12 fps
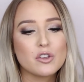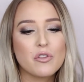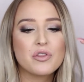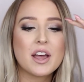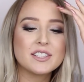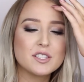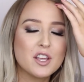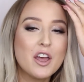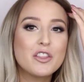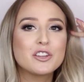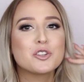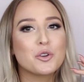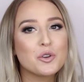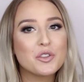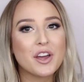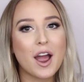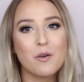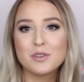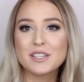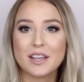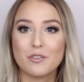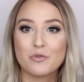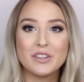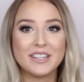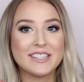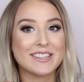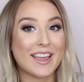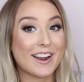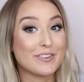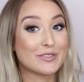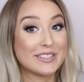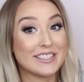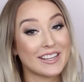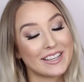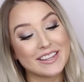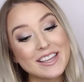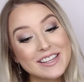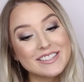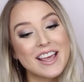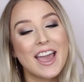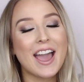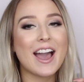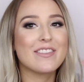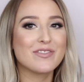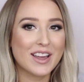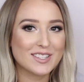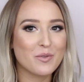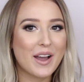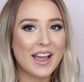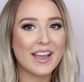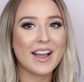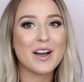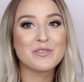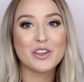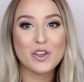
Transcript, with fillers: So that's the two that I was like really saying I really like these and that's why um,